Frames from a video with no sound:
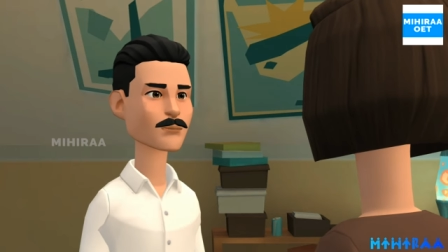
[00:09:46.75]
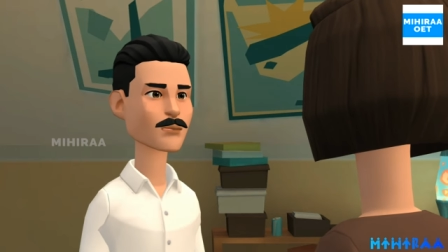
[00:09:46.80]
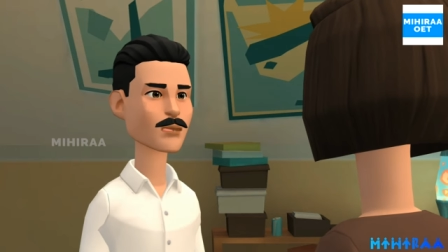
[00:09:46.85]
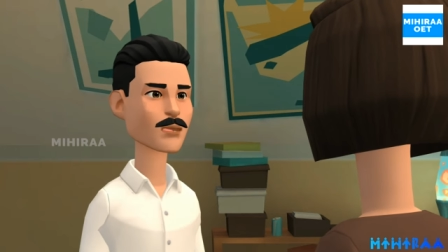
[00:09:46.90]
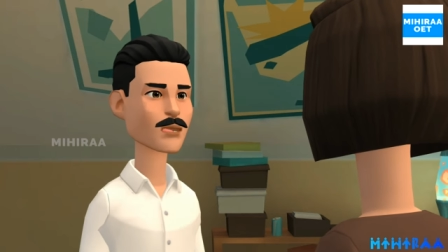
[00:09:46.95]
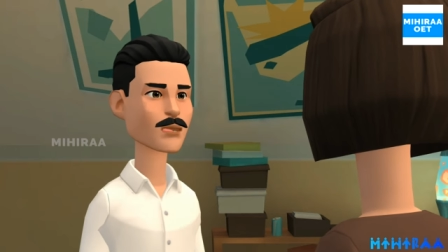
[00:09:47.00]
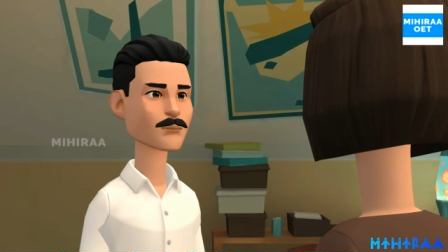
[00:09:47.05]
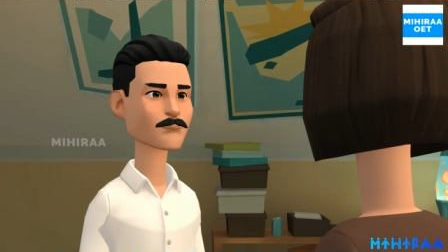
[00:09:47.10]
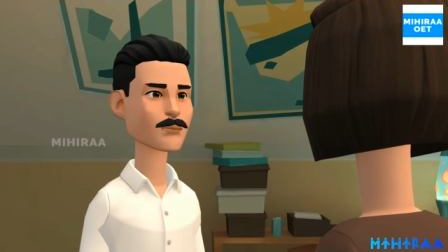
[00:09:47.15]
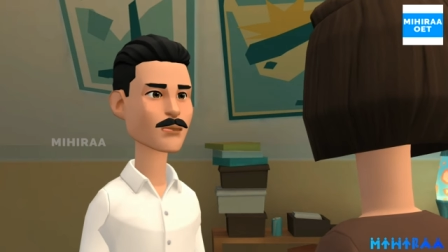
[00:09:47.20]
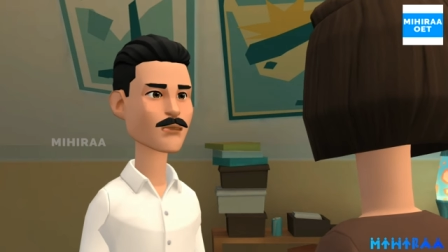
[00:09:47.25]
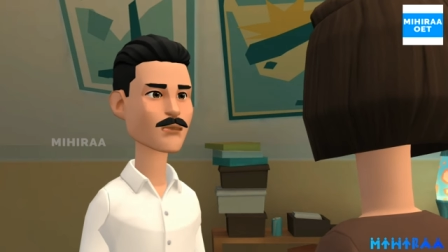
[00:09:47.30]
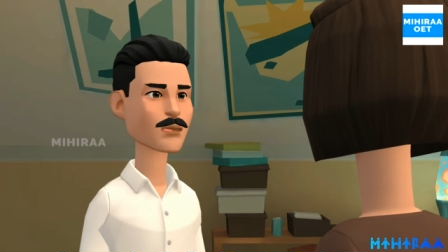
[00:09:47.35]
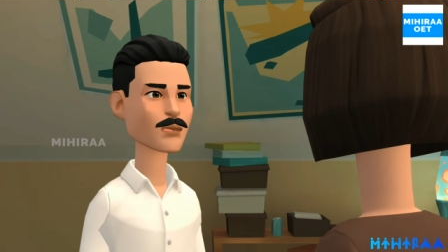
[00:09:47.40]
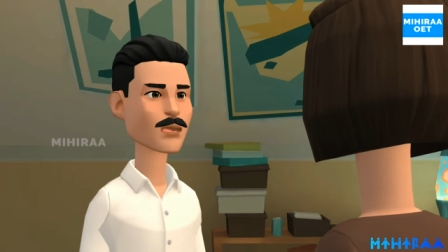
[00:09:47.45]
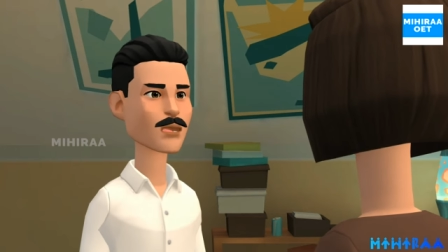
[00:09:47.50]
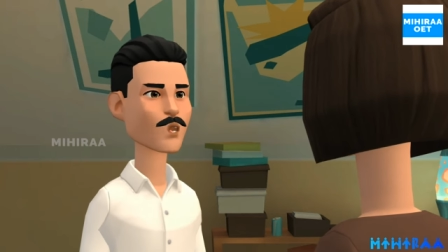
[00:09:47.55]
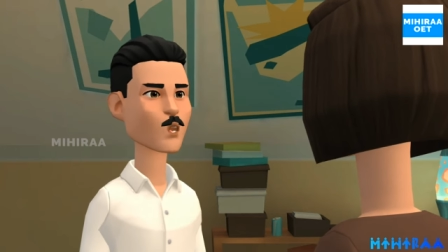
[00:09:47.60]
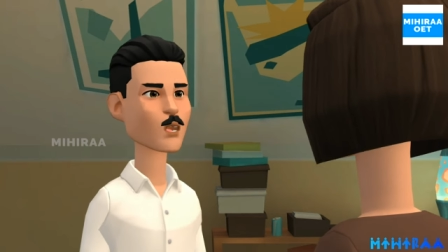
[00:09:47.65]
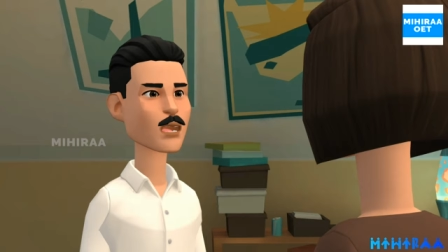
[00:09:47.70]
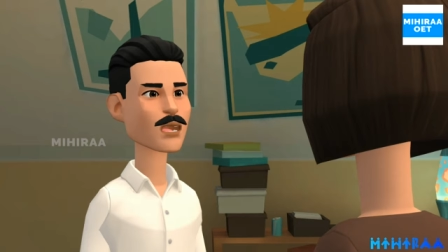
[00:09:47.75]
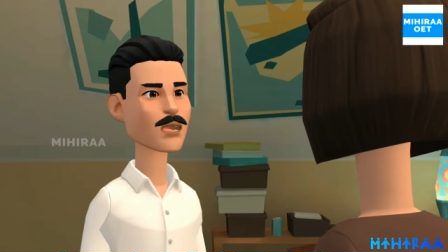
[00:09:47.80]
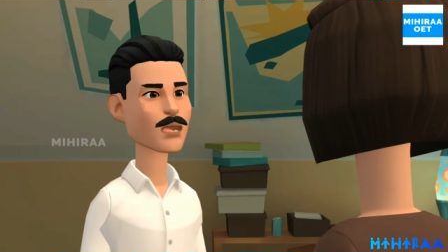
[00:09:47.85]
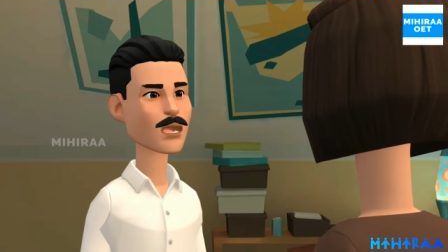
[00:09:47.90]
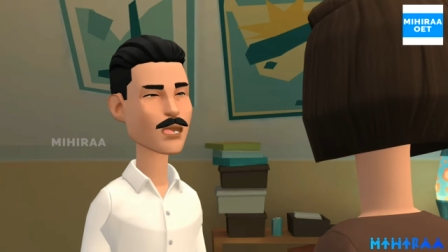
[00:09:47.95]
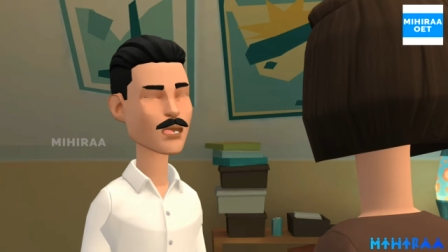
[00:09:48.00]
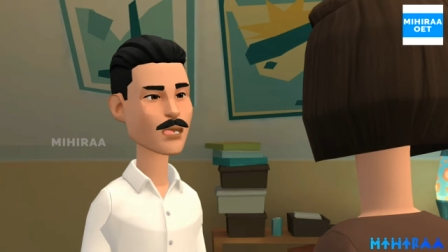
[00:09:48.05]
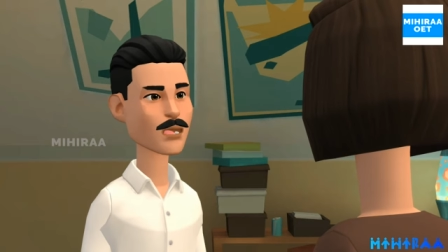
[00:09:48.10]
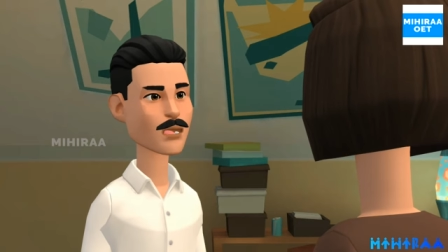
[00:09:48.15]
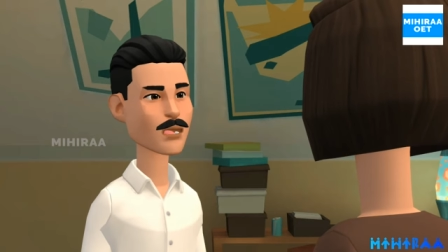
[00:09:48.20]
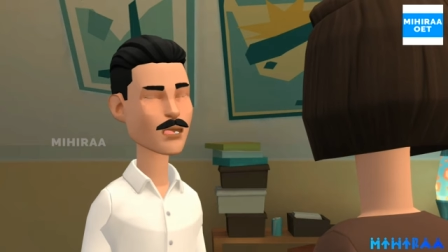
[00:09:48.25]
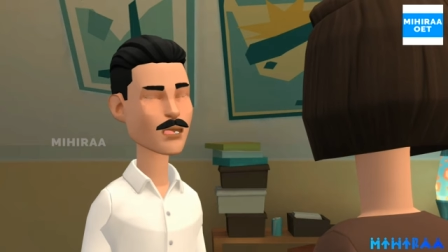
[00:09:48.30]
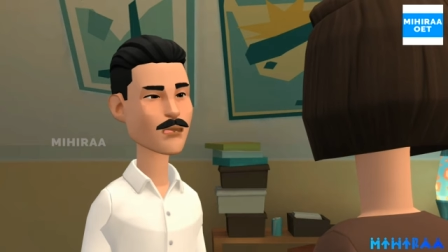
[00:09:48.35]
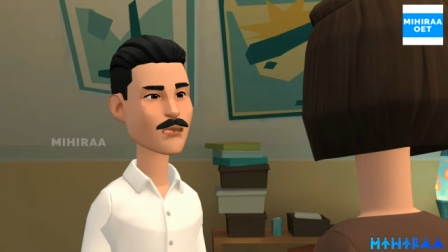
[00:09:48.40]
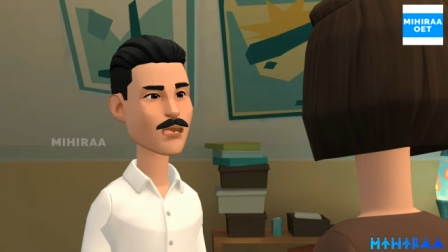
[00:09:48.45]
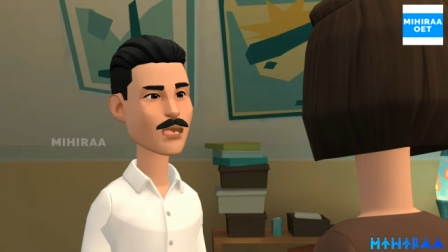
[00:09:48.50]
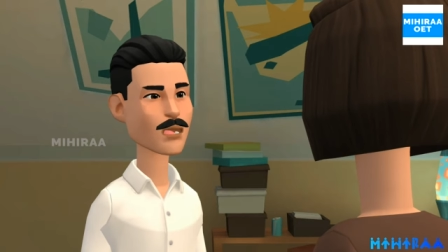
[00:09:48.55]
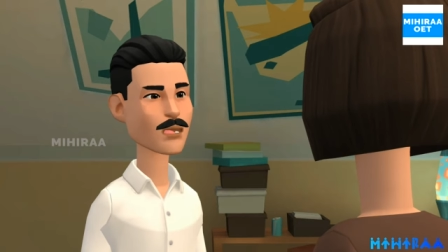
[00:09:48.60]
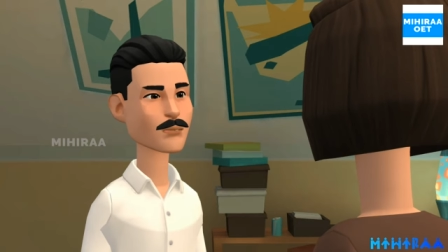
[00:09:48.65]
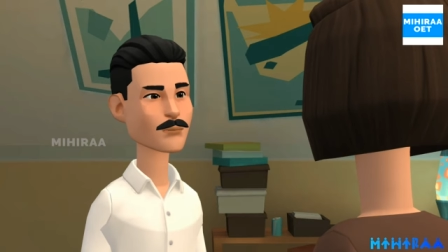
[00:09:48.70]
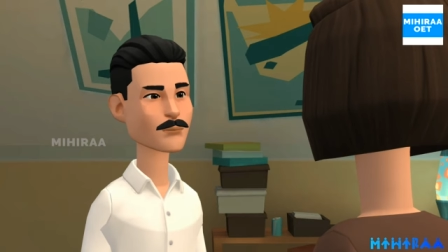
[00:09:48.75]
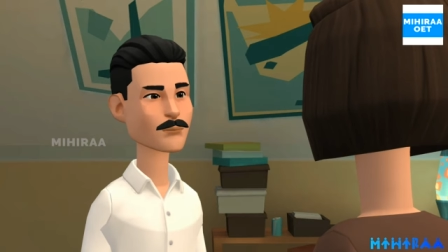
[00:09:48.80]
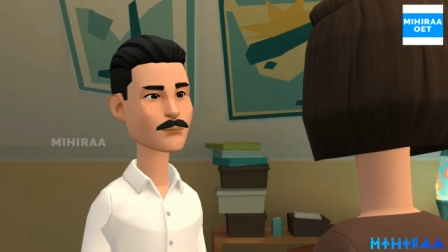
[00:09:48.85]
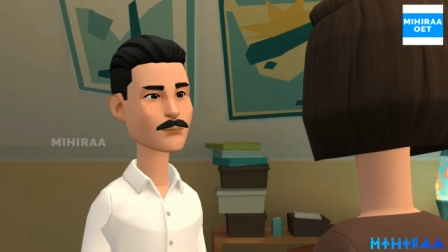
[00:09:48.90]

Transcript: I can provide you with a detailed leaflet,